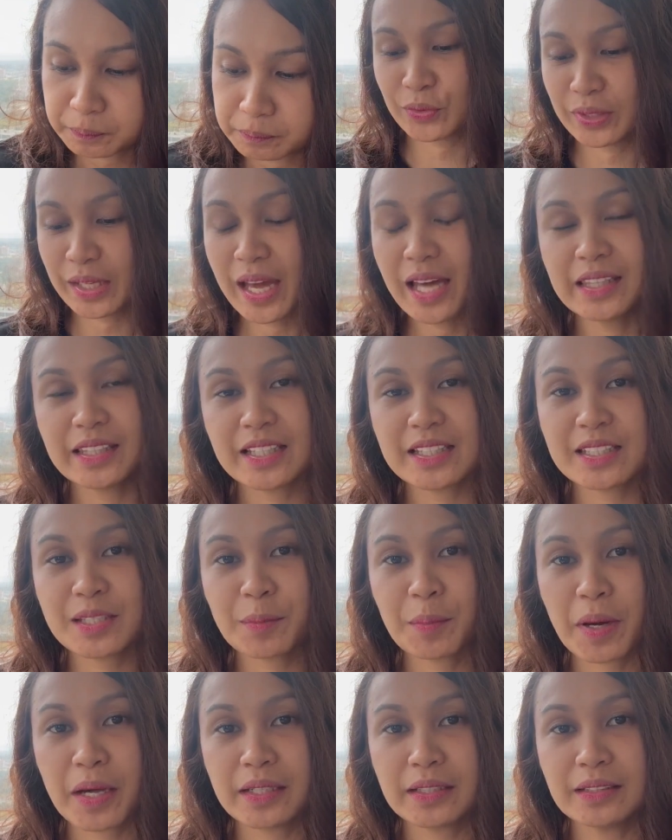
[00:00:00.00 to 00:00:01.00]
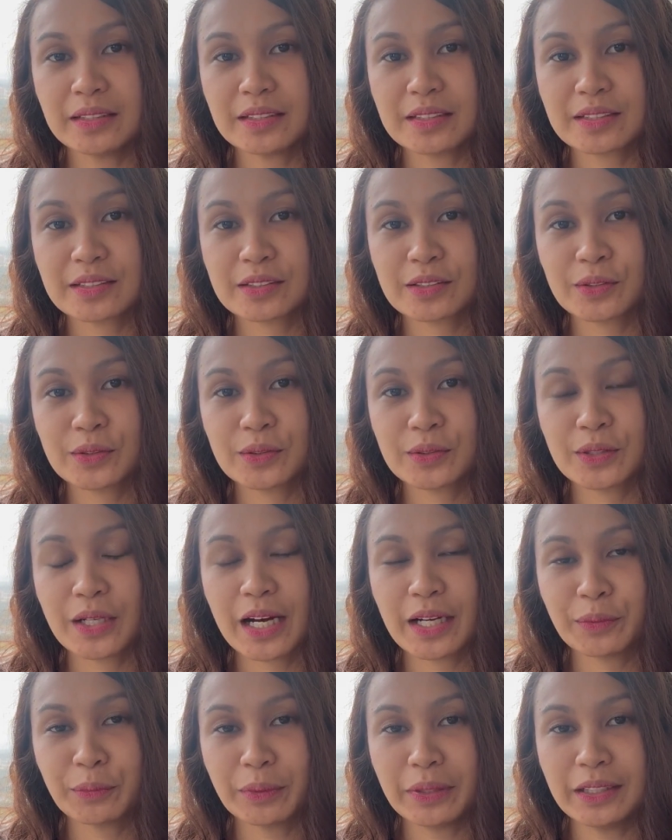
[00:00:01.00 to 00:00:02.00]
Yeah, that's about it. So
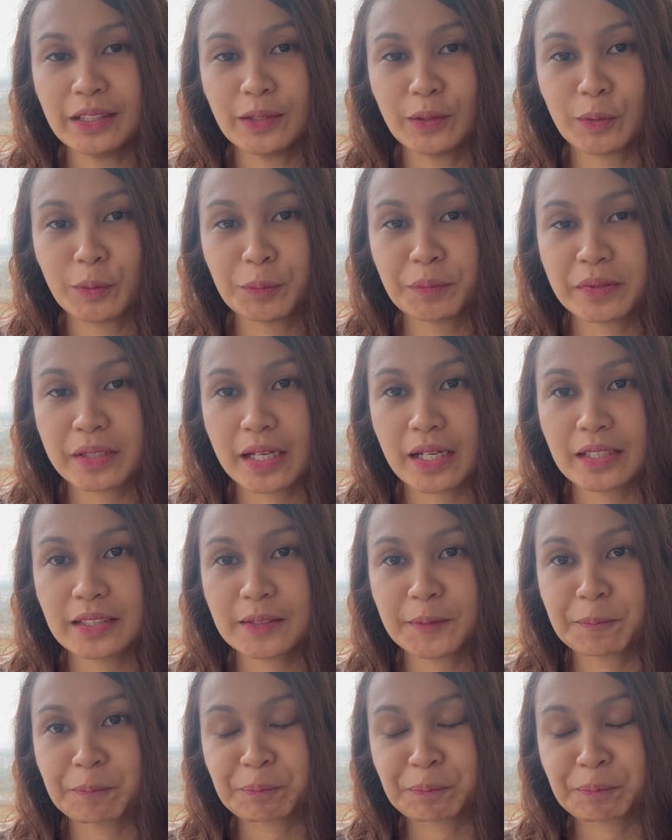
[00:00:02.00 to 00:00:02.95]
I really hope that